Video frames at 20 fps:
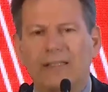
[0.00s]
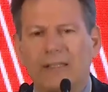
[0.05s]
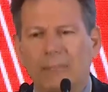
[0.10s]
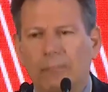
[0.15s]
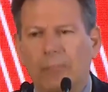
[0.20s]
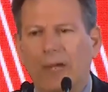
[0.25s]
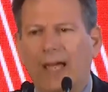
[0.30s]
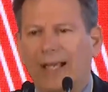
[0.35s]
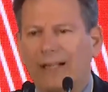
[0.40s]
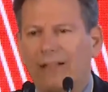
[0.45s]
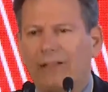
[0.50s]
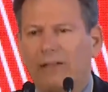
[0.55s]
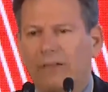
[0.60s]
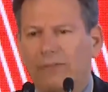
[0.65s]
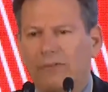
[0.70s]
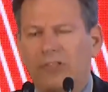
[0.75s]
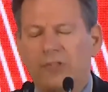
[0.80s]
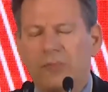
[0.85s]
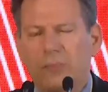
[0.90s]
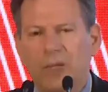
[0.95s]
the battle
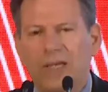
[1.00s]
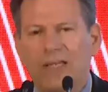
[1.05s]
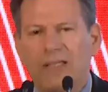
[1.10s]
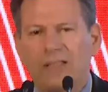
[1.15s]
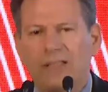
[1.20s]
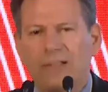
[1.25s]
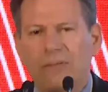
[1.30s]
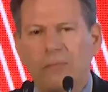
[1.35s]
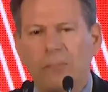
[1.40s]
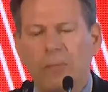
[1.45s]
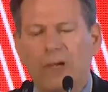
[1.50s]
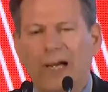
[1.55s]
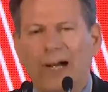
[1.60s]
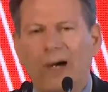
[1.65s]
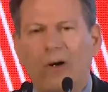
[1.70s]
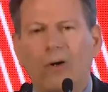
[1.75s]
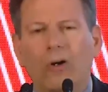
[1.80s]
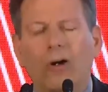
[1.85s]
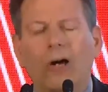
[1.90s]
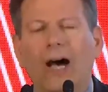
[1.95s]
of space and
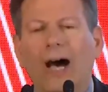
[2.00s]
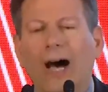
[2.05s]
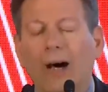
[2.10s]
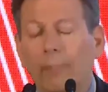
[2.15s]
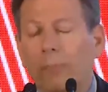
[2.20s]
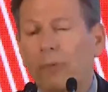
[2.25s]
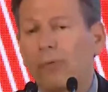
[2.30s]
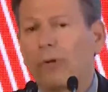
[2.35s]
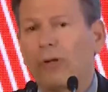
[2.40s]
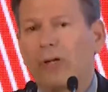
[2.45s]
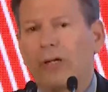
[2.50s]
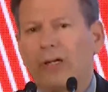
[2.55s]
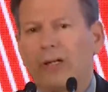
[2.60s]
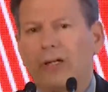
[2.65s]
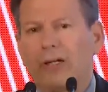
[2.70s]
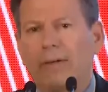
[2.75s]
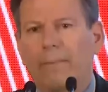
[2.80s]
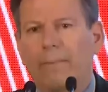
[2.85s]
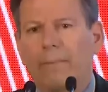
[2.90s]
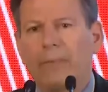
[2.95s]
power
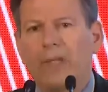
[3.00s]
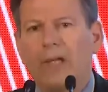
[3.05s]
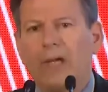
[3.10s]
operating,